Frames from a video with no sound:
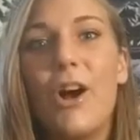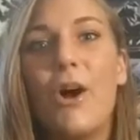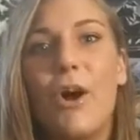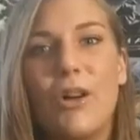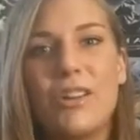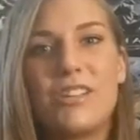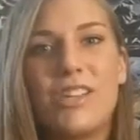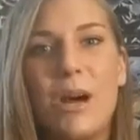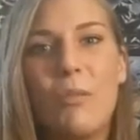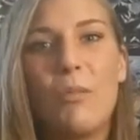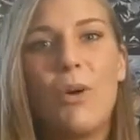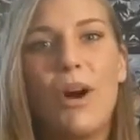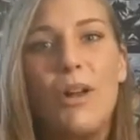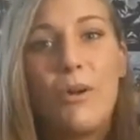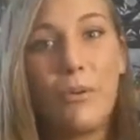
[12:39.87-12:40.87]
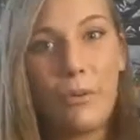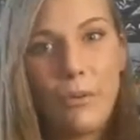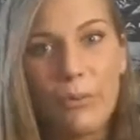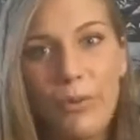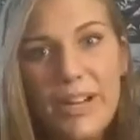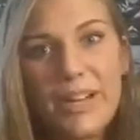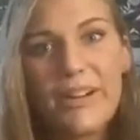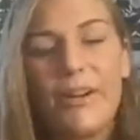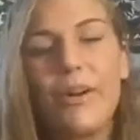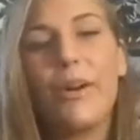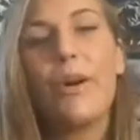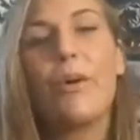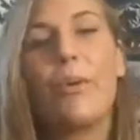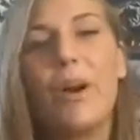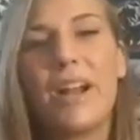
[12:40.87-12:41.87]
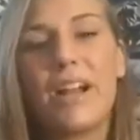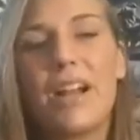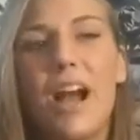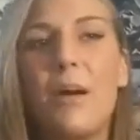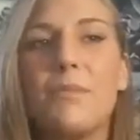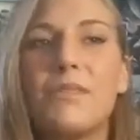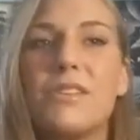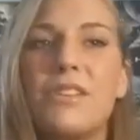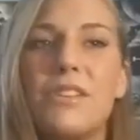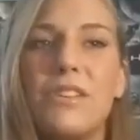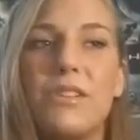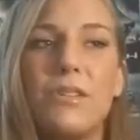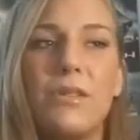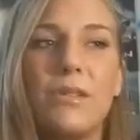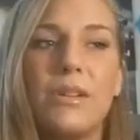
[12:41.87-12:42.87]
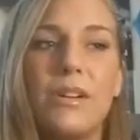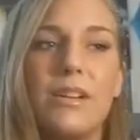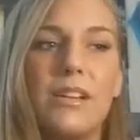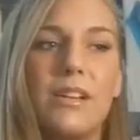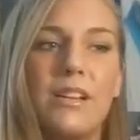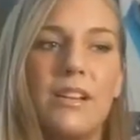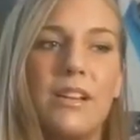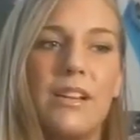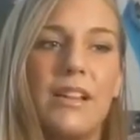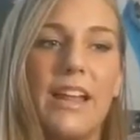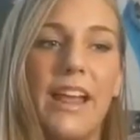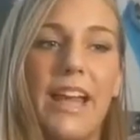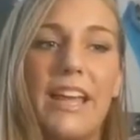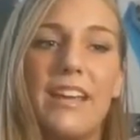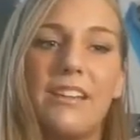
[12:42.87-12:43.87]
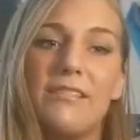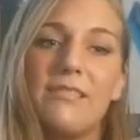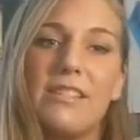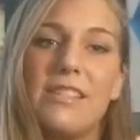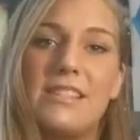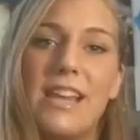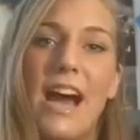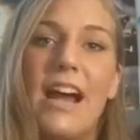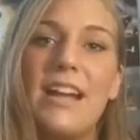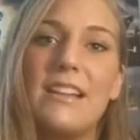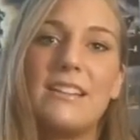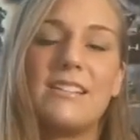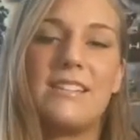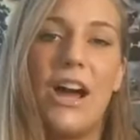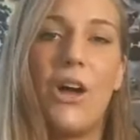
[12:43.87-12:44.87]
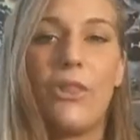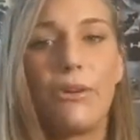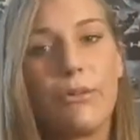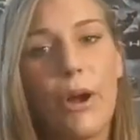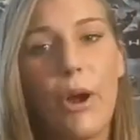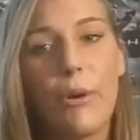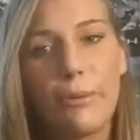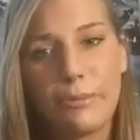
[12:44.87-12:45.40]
somewhat real when it comes to, like, science down the road.